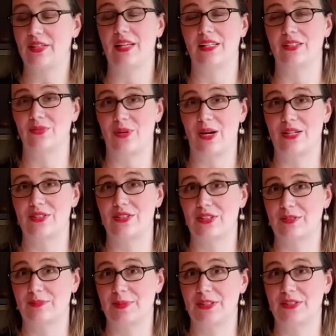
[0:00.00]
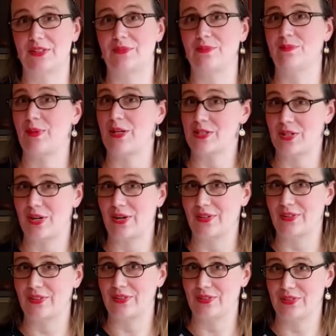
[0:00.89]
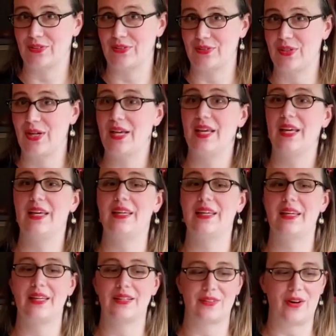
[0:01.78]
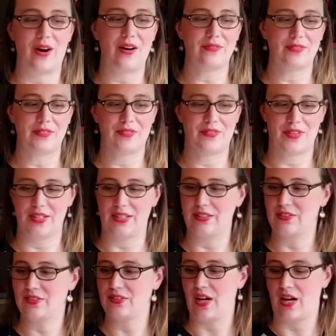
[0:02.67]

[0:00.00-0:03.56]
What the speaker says: That's why Sharpies are much harder to get off of things.